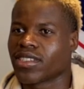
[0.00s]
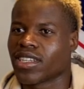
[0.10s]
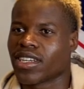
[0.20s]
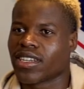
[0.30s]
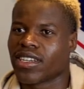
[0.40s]

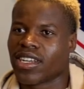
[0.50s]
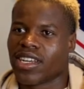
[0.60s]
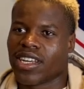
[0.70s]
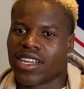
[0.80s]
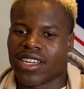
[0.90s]
Yeah.
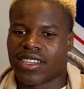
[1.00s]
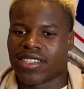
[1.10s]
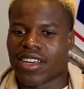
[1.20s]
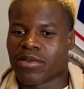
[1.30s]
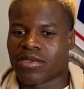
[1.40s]

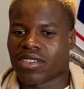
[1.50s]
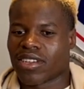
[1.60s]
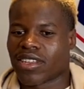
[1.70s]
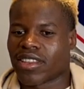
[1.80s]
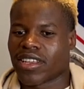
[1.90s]
And that was
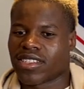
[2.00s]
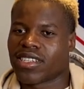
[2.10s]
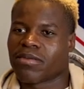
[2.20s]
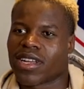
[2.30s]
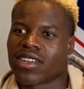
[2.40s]
the
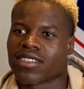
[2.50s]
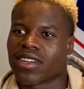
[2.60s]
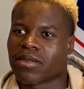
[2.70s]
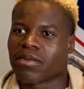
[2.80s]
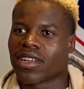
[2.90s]
team that I
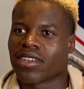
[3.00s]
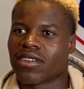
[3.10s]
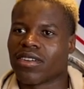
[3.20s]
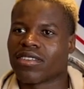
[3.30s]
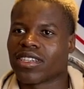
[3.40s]
started playing
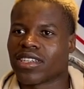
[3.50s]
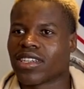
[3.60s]
on. And,